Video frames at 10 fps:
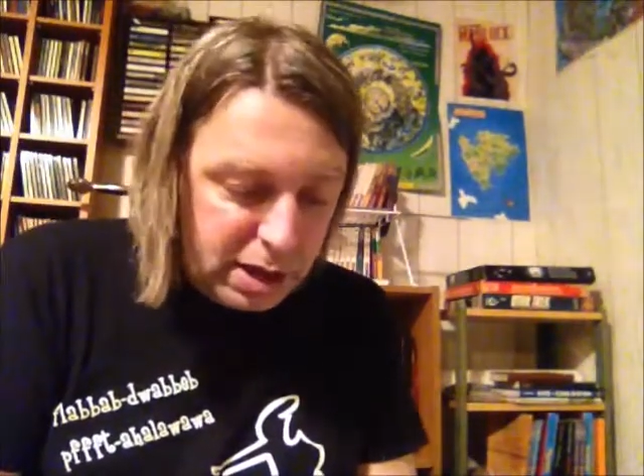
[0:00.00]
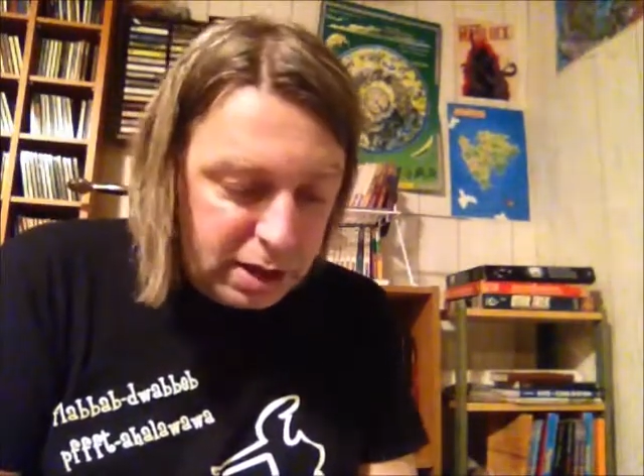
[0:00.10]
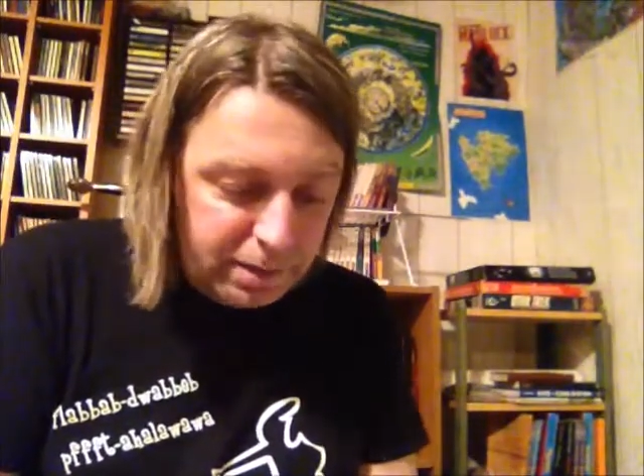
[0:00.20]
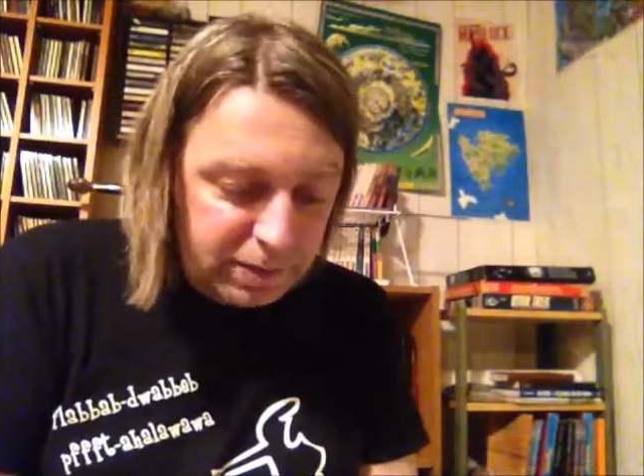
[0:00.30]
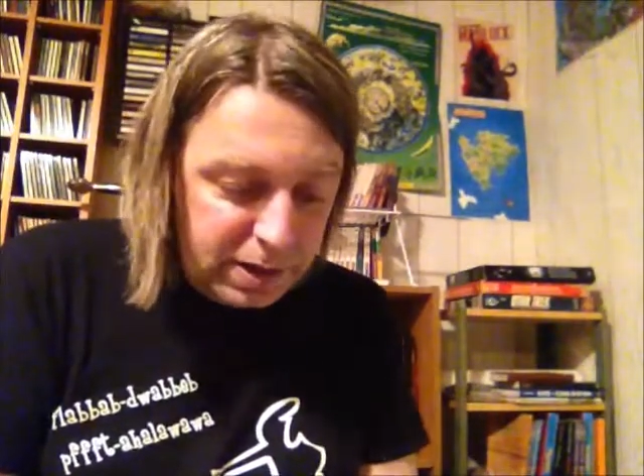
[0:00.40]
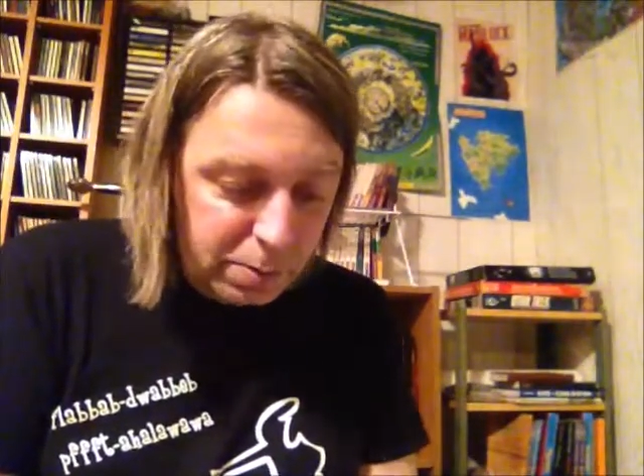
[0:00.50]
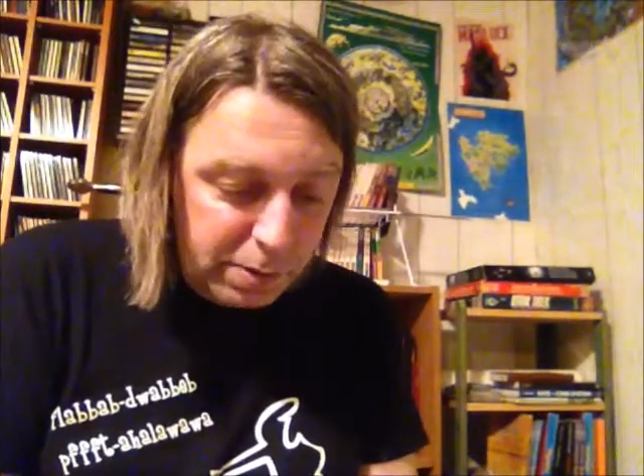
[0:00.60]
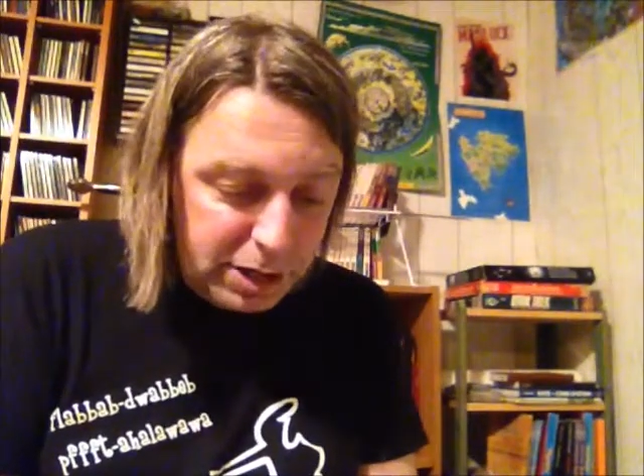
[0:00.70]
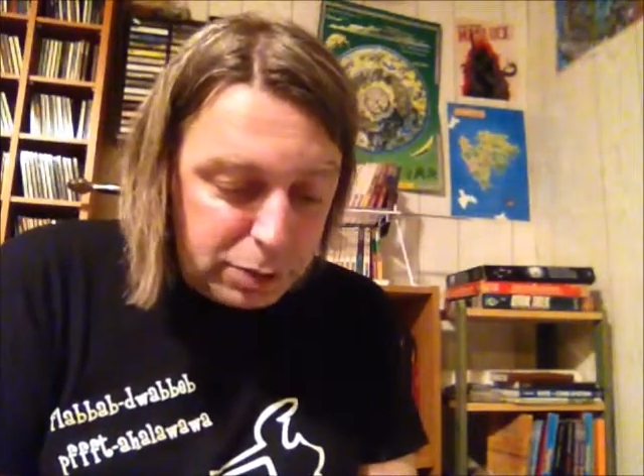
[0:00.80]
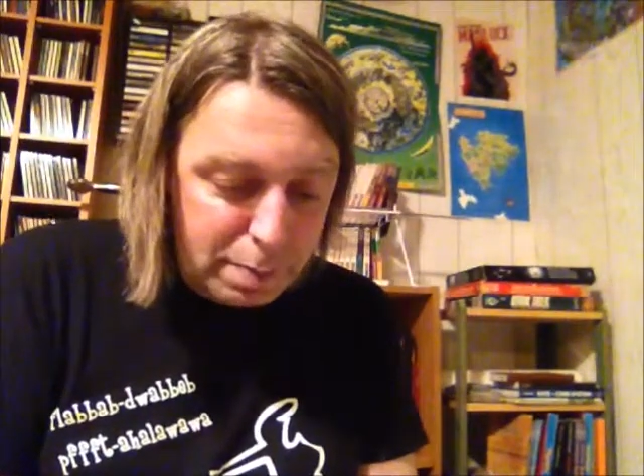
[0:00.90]
If they
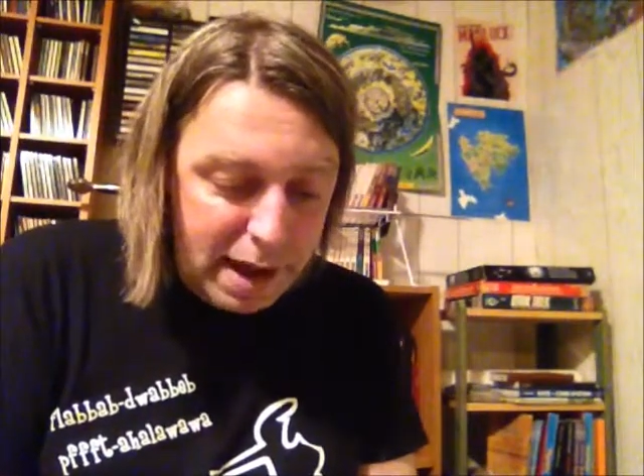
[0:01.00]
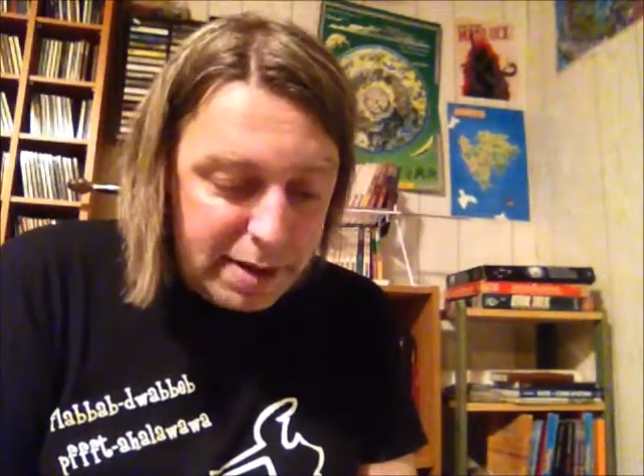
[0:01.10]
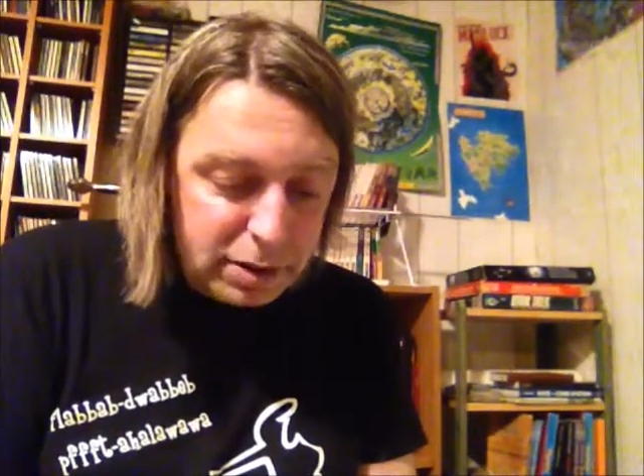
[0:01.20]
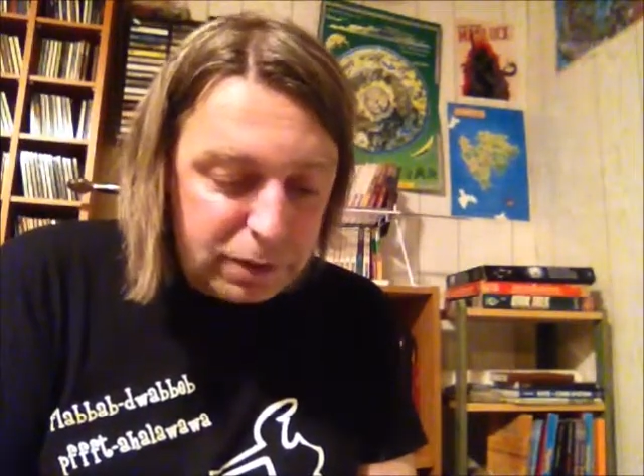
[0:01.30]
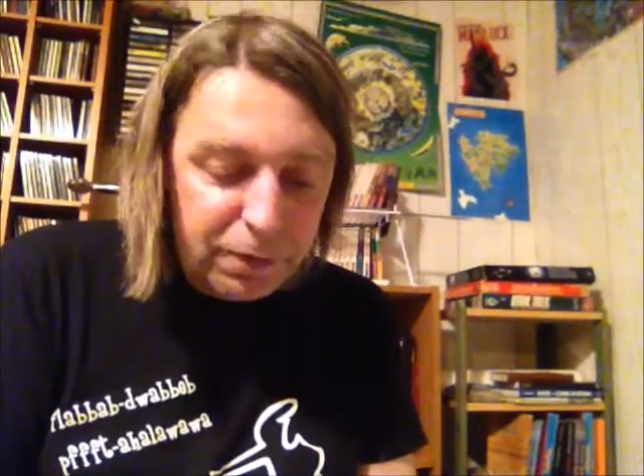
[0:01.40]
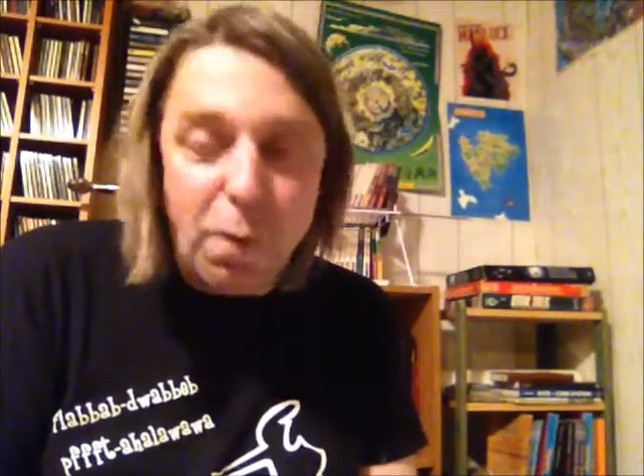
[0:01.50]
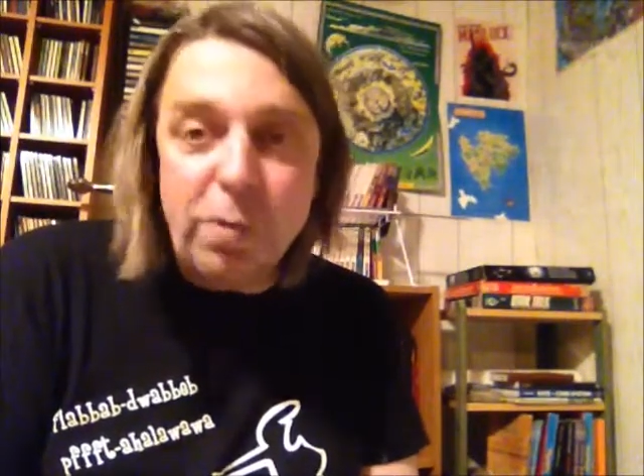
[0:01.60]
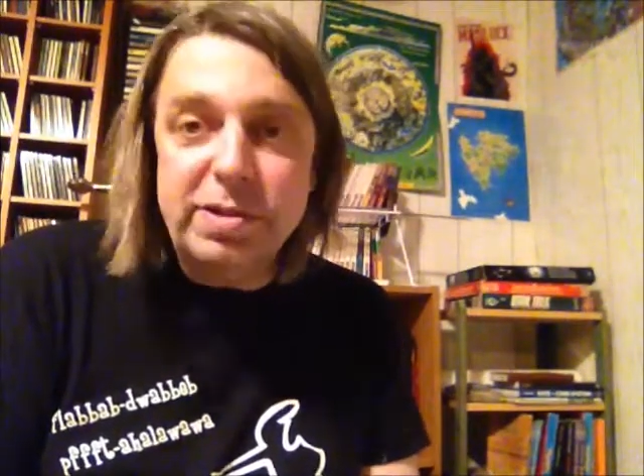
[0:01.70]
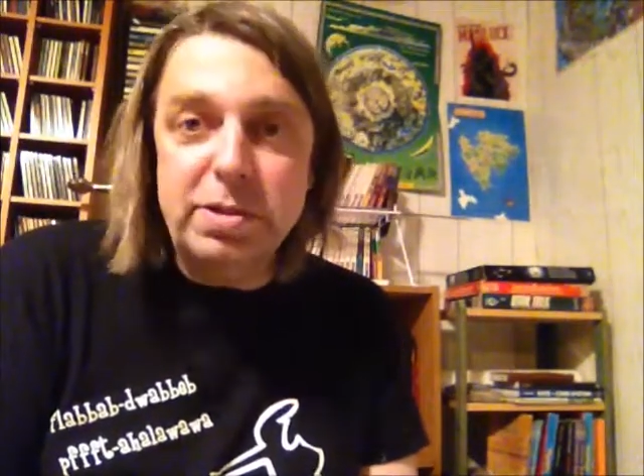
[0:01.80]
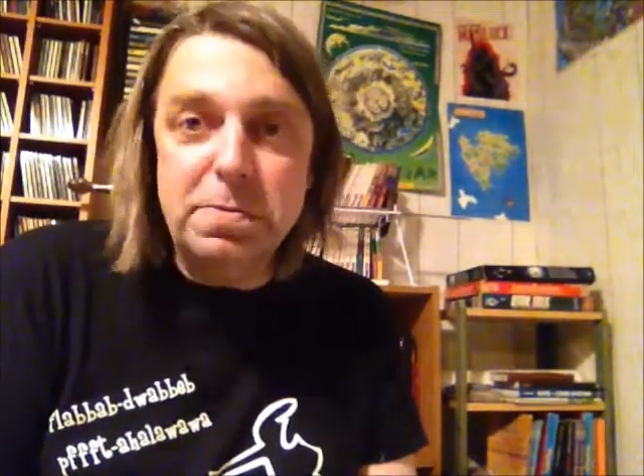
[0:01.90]
reach
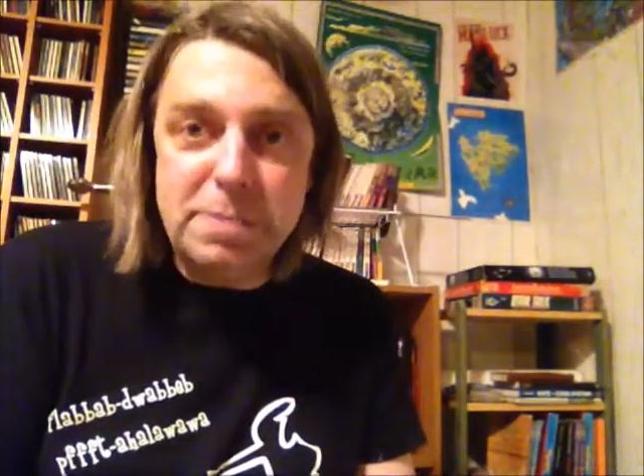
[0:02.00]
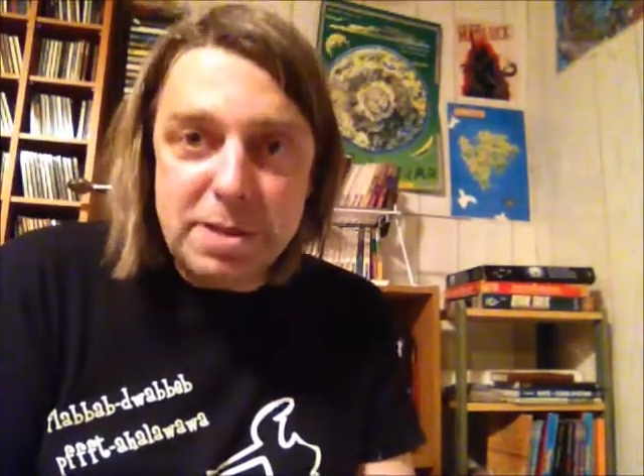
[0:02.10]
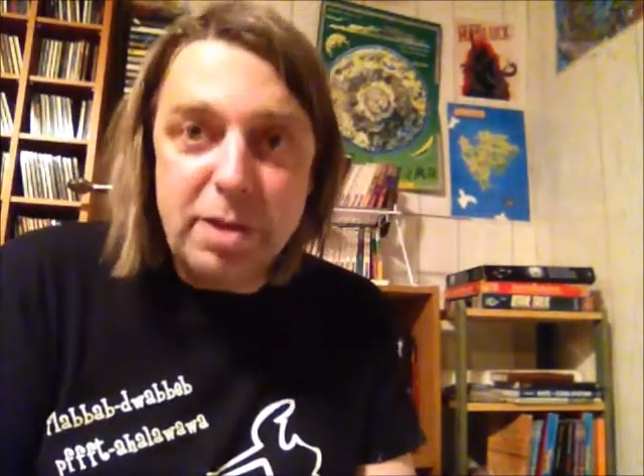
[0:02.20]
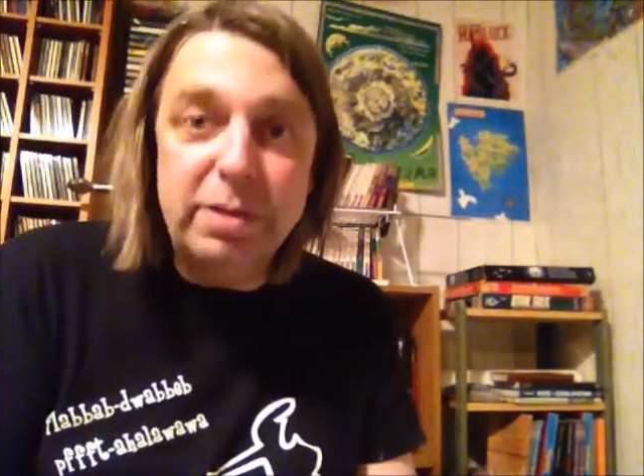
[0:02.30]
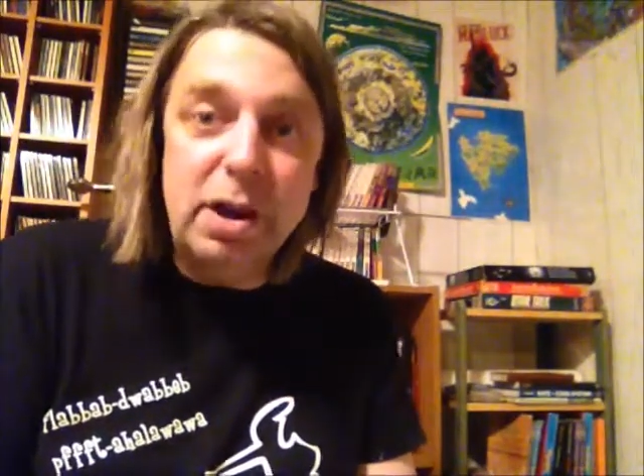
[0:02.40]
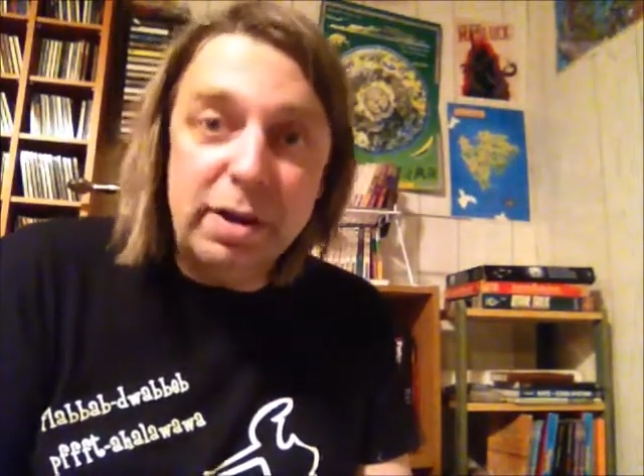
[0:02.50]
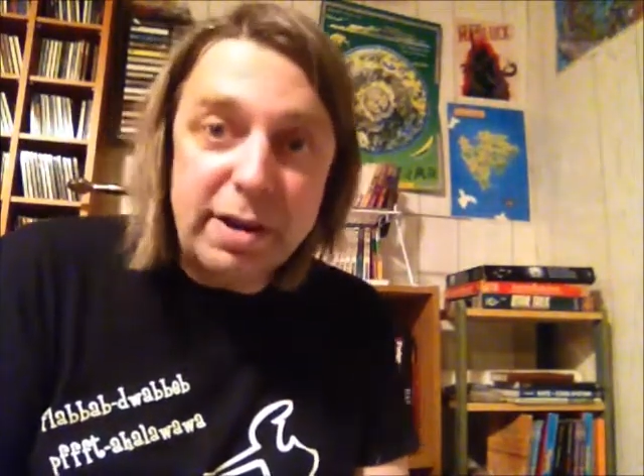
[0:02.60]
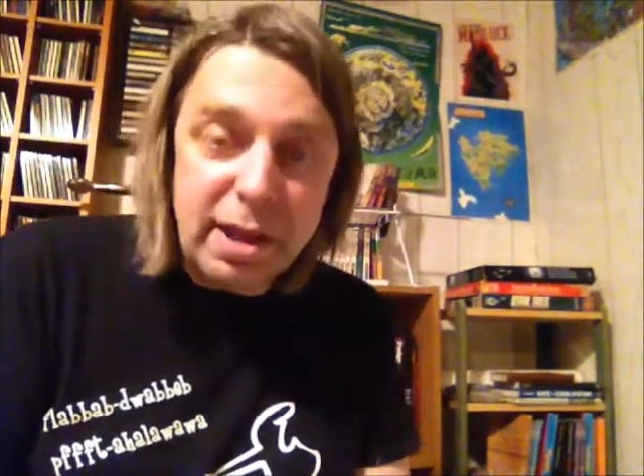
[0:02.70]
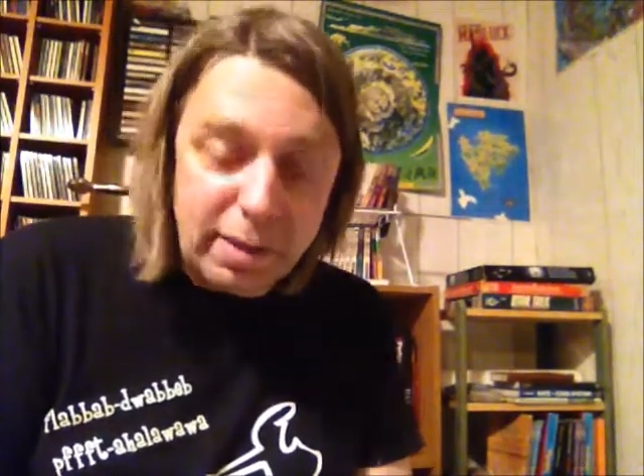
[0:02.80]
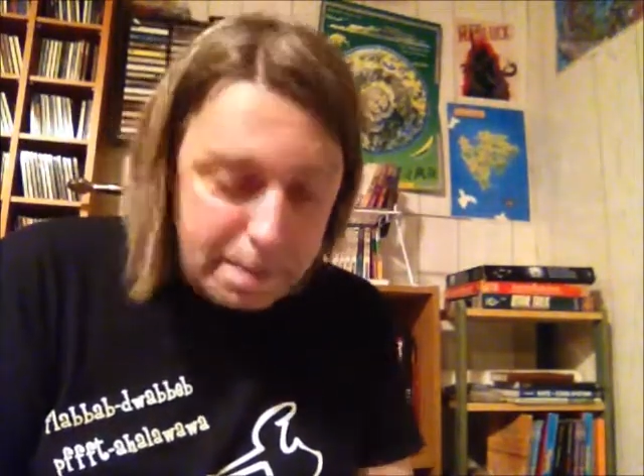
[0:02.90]
-4 stamina, they are
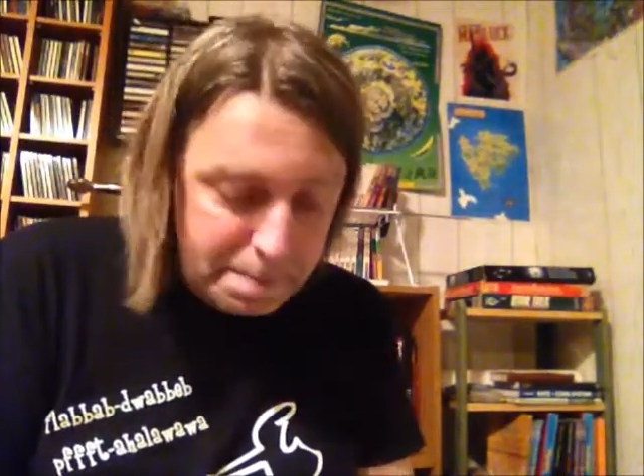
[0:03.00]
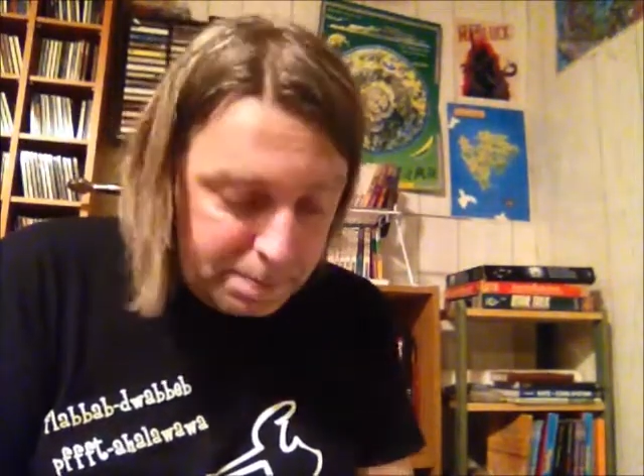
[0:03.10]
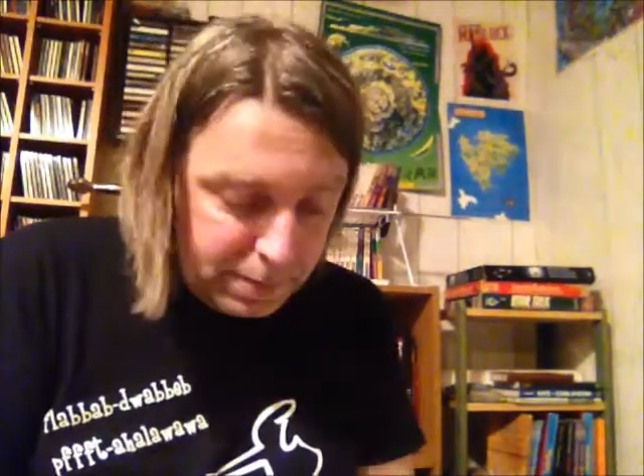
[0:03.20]
dead.